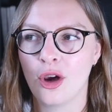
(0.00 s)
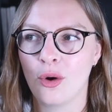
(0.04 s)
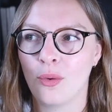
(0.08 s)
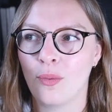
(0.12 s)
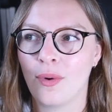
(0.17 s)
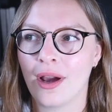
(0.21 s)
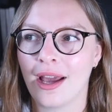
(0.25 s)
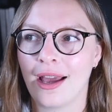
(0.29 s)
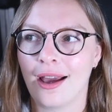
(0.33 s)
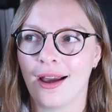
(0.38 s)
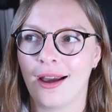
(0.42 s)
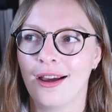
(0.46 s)

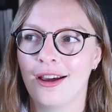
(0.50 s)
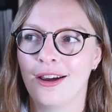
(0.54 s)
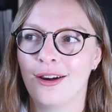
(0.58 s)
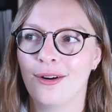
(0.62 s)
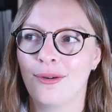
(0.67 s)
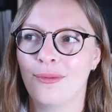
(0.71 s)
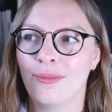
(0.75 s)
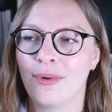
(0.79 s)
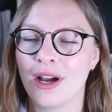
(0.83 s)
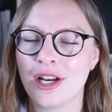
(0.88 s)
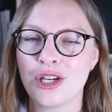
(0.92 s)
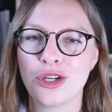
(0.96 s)
where
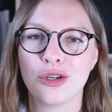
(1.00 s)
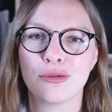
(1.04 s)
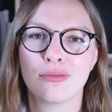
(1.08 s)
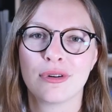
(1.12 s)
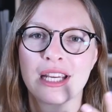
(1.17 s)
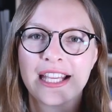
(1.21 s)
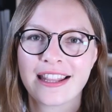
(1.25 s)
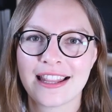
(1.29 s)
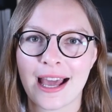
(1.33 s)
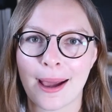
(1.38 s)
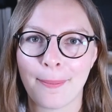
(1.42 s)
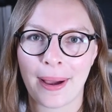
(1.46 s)
when you
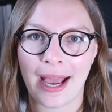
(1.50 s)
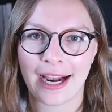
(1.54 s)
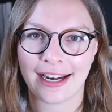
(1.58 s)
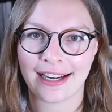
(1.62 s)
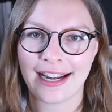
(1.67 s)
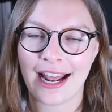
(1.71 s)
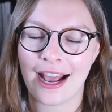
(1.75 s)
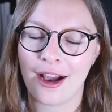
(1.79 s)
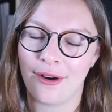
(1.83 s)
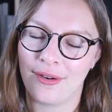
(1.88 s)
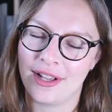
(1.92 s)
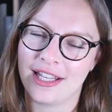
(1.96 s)
read that back
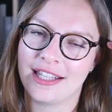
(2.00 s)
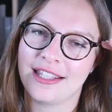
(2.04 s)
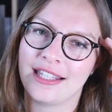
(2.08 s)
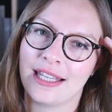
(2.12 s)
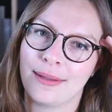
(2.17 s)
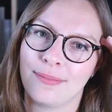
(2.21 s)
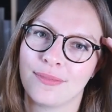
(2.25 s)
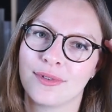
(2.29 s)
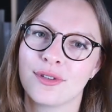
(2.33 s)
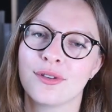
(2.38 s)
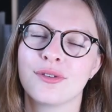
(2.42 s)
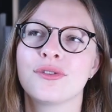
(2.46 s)
now, it
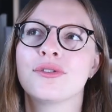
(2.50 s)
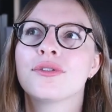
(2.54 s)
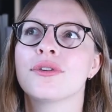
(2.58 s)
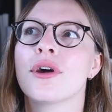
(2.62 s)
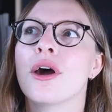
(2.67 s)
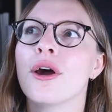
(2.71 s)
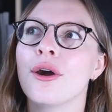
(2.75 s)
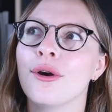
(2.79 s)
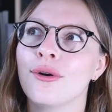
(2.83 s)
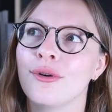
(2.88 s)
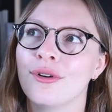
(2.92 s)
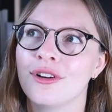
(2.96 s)
seems
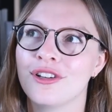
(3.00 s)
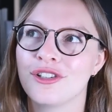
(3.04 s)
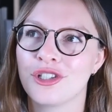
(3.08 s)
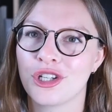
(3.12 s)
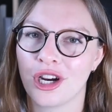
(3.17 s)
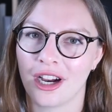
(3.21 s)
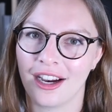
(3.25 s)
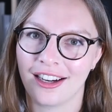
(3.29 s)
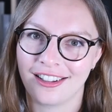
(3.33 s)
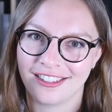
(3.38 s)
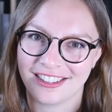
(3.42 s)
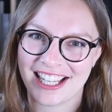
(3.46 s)
so
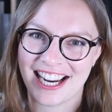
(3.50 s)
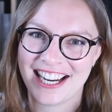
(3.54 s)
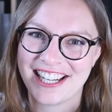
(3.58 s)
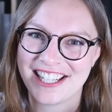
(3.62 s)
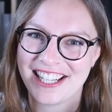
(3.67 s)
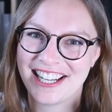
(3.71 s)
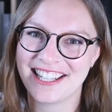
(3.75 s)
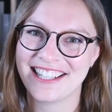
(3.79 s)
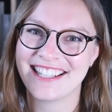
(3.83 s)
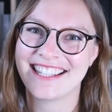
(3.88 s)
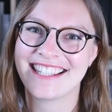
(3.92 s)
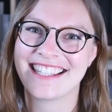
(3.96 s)

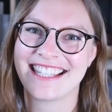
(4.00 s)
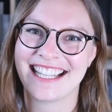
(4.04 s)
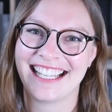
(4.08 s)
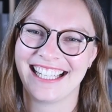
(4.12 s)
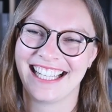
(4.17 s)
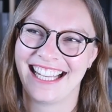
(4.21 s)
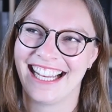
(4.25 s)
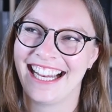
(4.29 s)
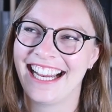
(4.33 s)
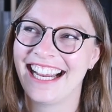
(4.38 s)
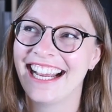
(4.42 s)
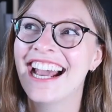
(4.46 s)
childish and
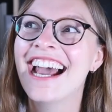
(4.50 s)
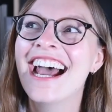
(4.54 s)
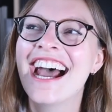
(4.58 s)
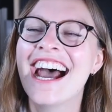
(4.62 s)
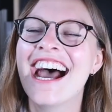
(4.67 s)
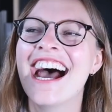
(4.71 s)
silly.